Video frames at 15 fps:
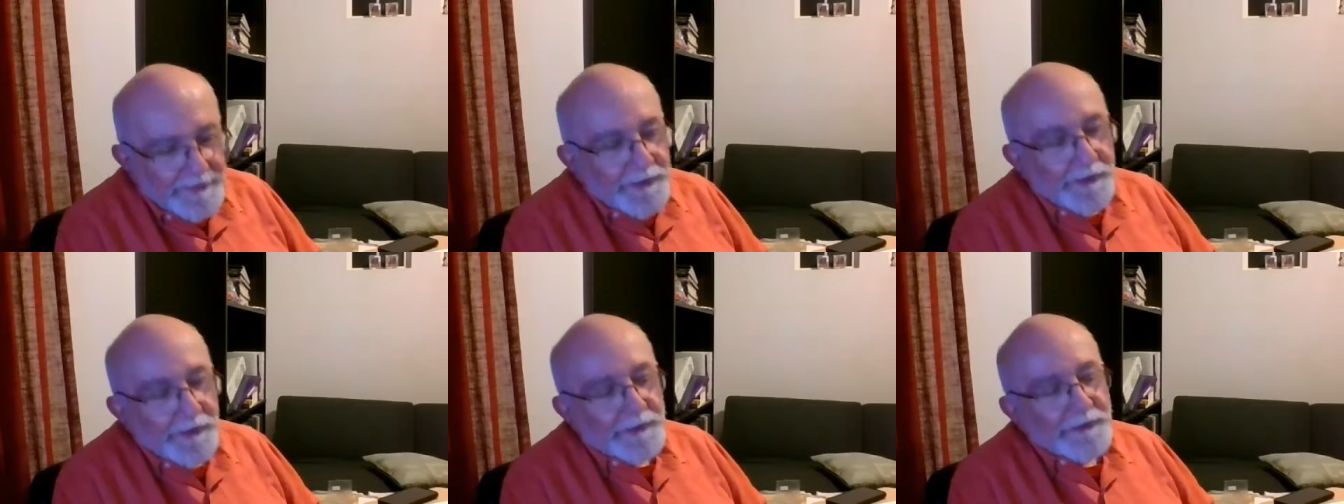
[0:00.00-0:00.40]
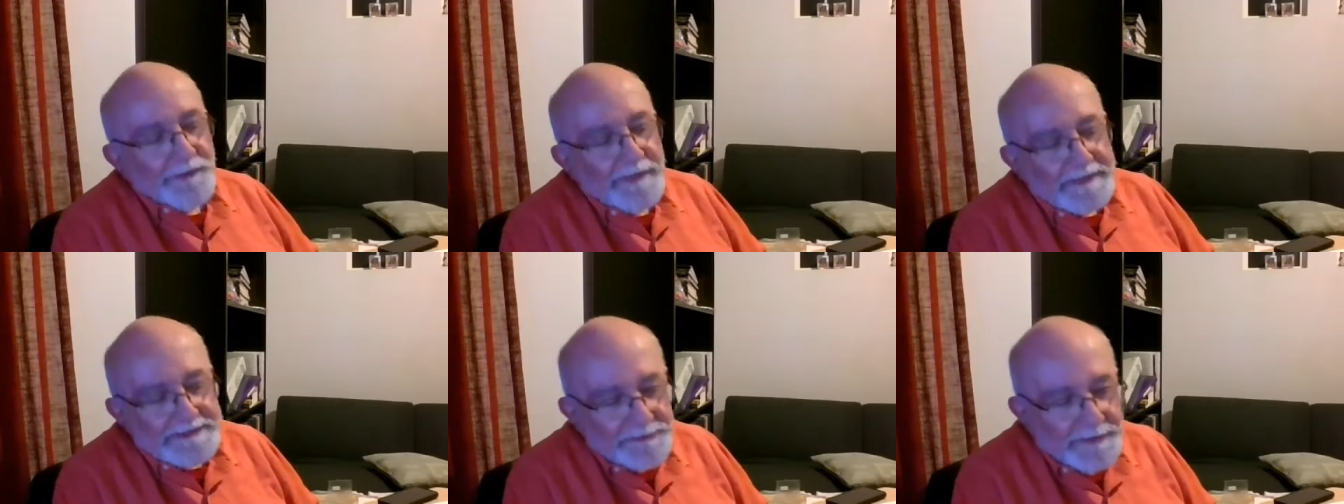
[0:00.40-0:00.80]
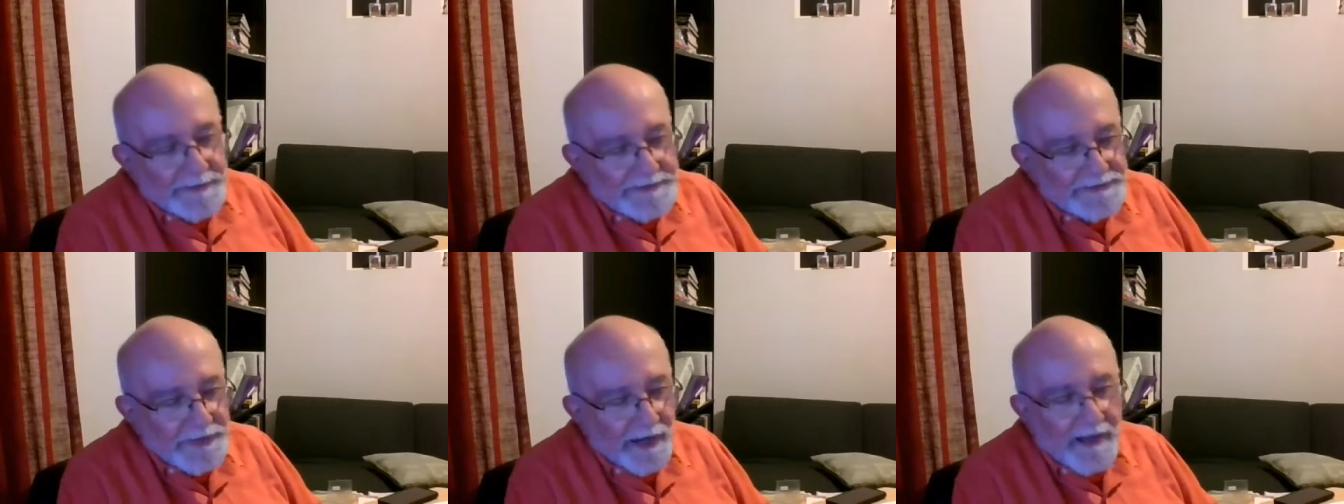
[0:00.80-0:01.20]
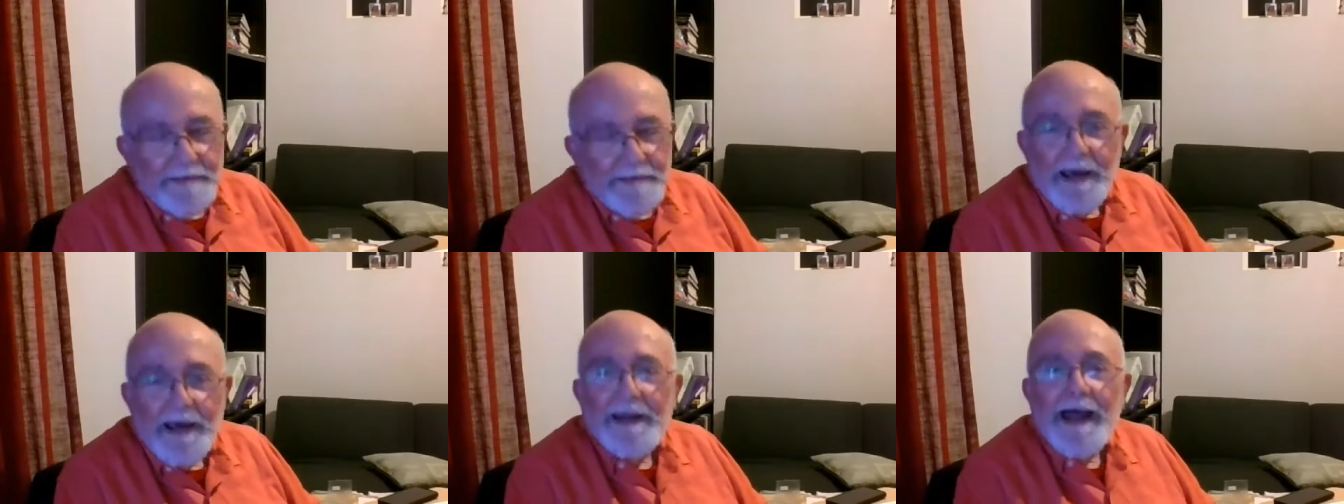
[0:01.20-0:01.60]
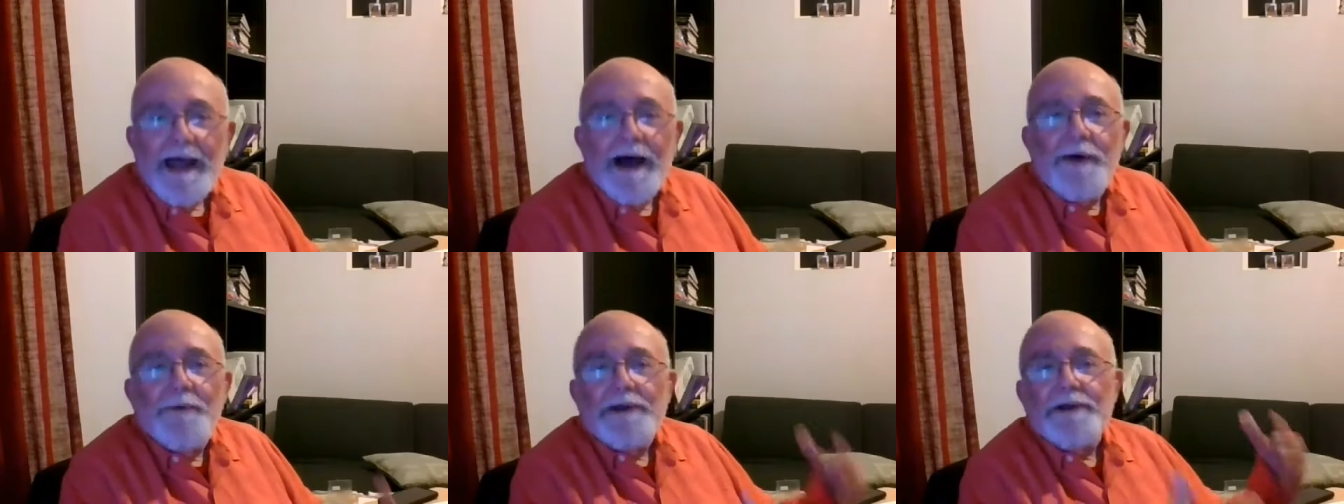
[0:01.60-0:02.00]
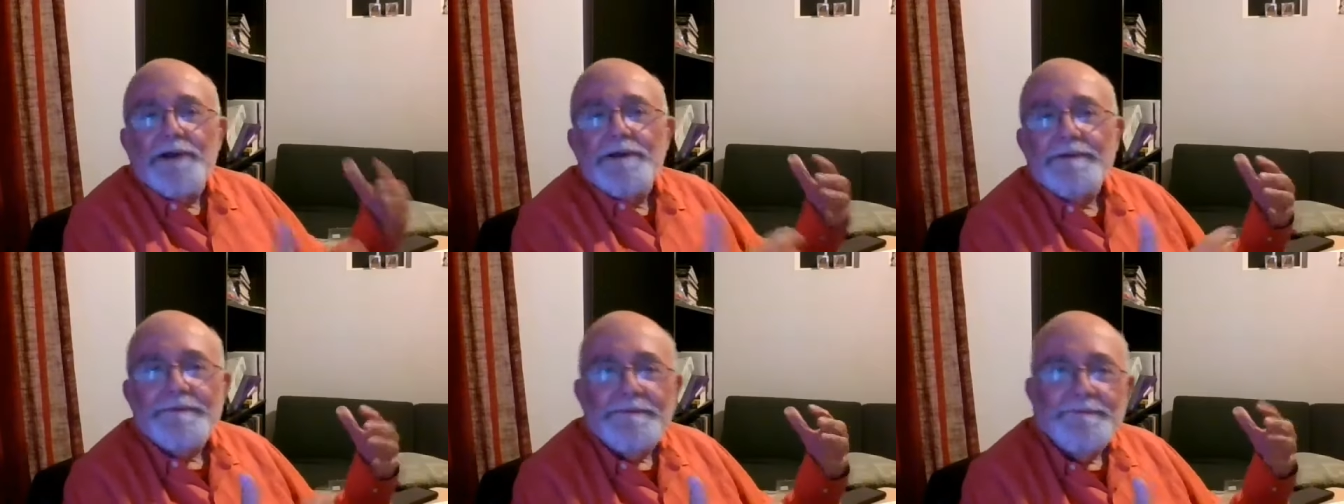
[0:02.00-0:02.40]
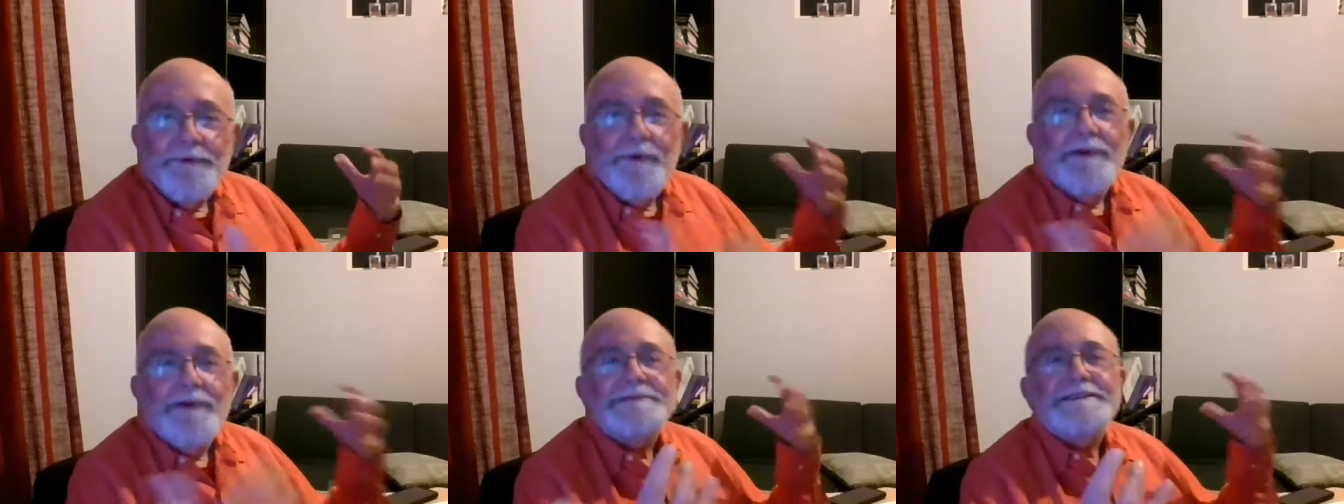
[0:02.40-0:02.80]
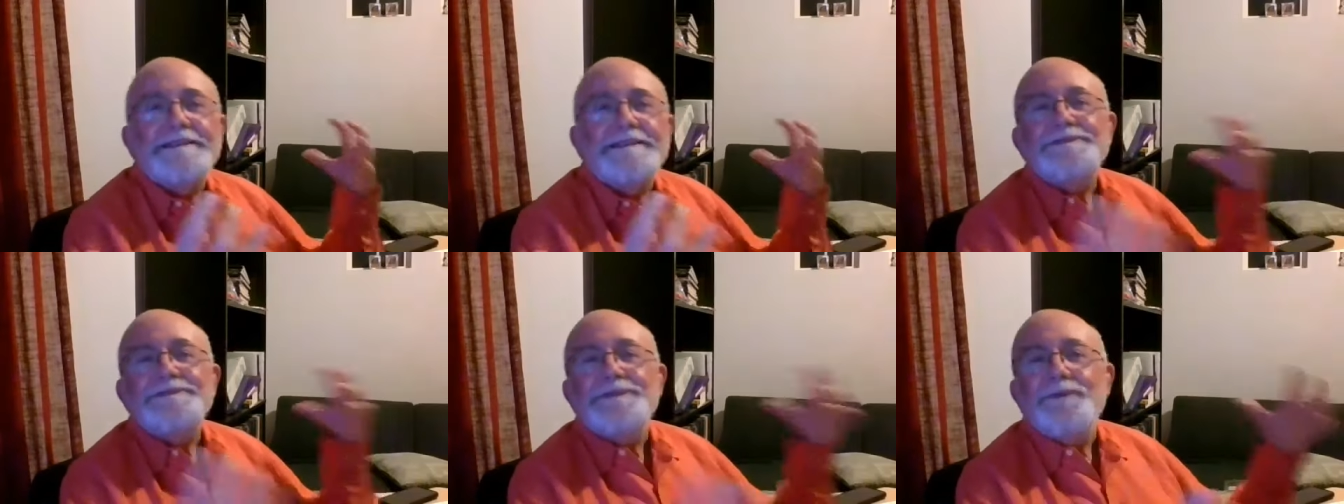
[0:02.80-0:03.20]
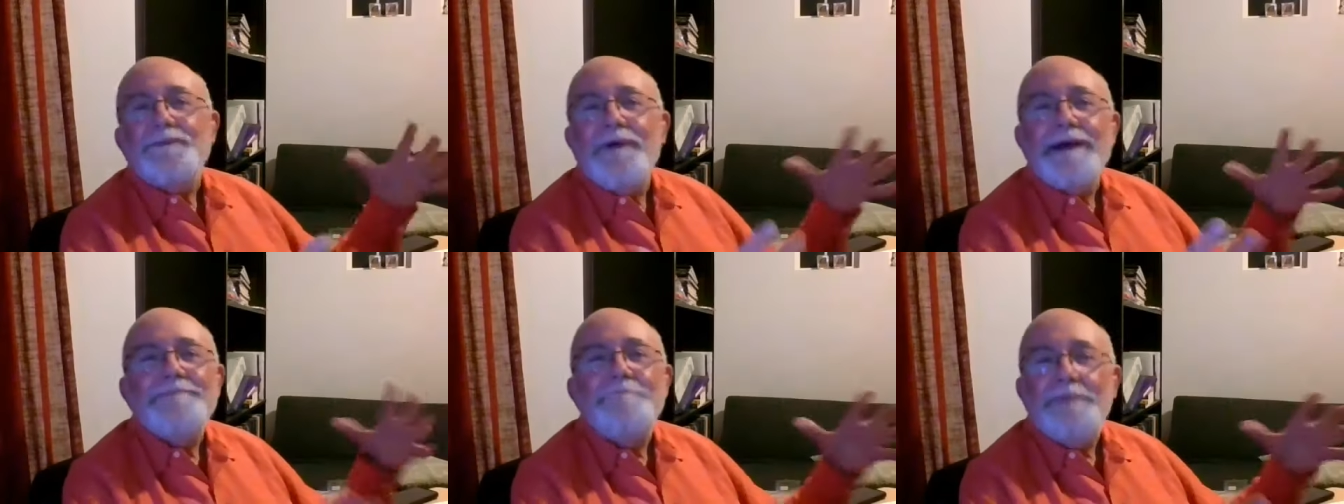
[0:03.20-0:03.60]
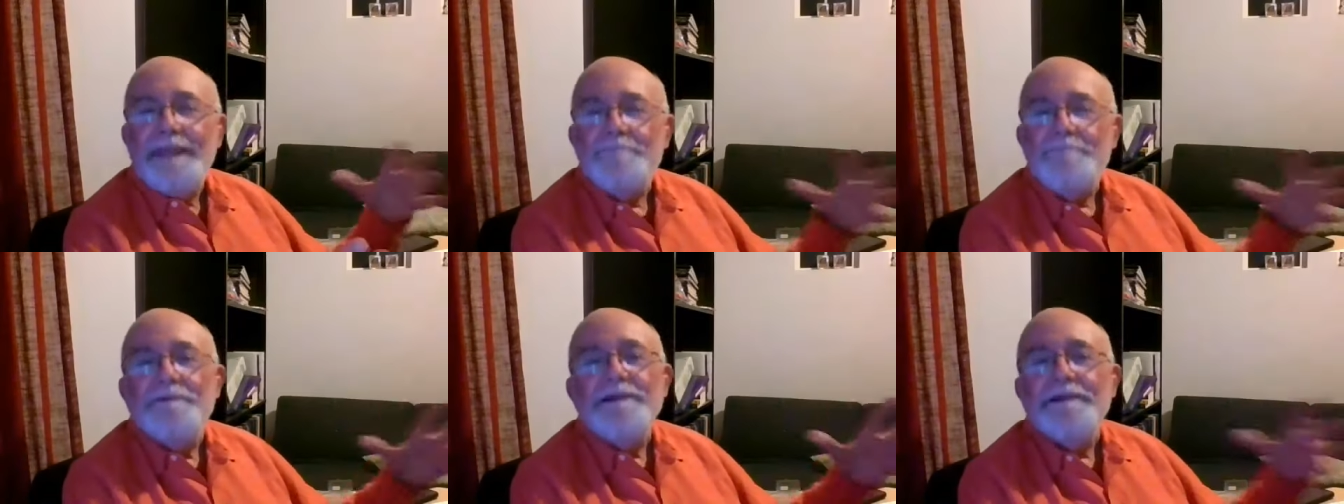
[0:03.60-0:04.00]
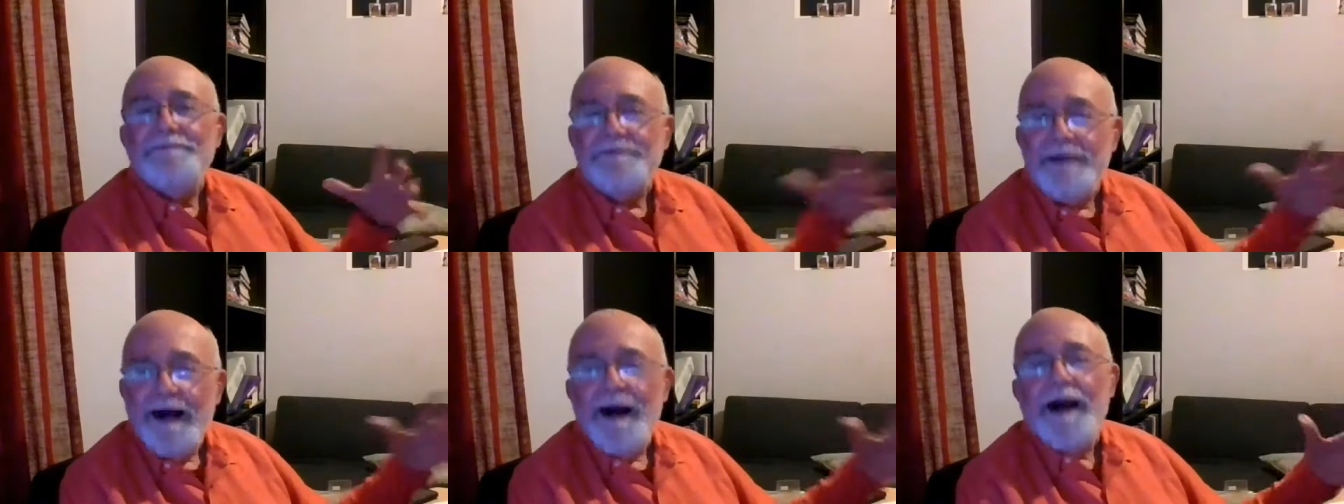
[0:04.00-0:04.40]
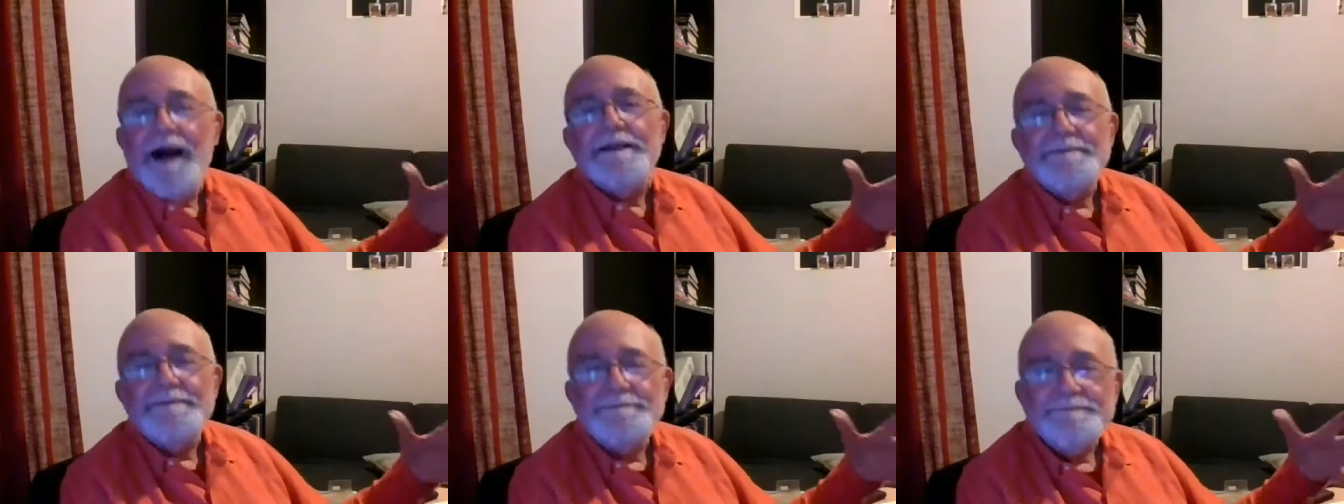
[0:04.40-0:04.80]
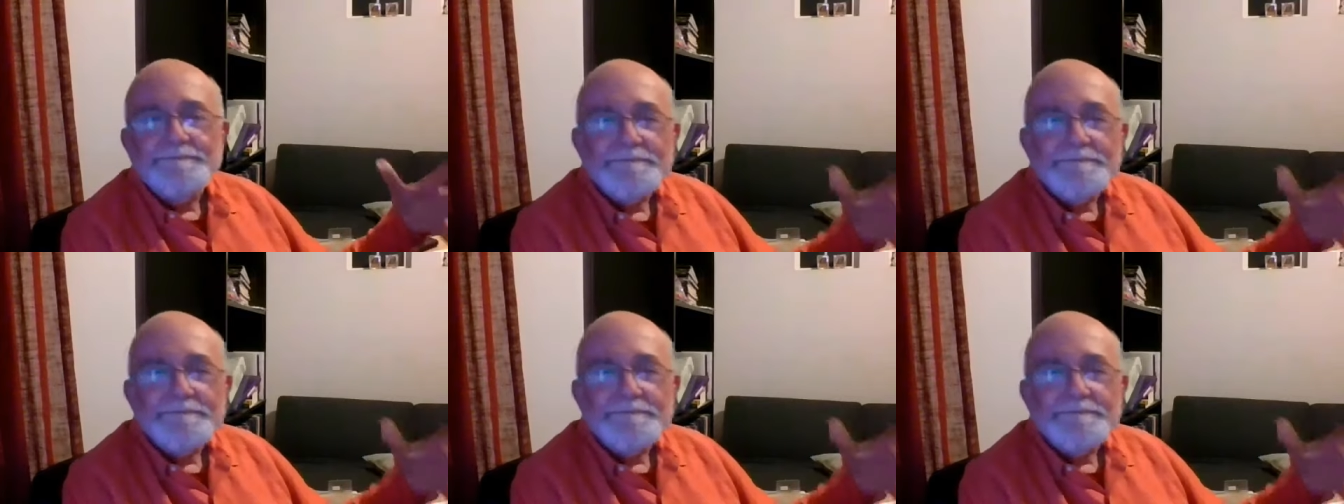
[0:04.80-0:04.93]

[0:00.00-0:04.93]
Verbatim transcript: in the Eucharist, we talk about how we're molded into one people of God.